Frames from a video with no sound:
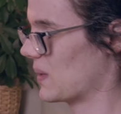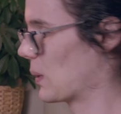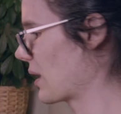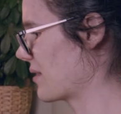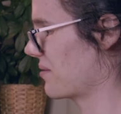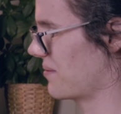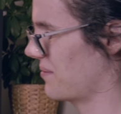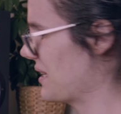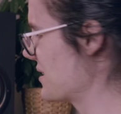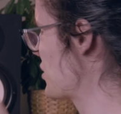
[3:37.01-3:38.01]
look at
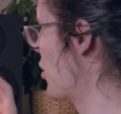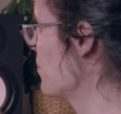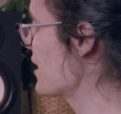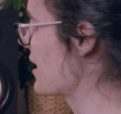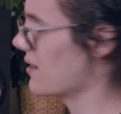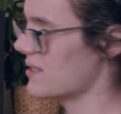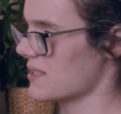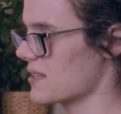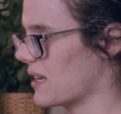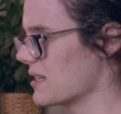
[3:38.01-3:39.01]
these
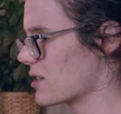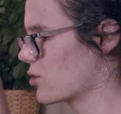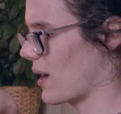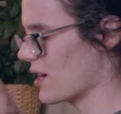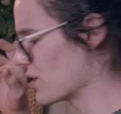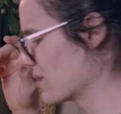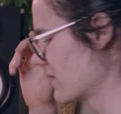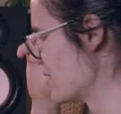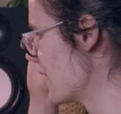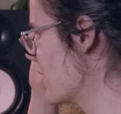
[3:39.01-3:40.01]
complicated integration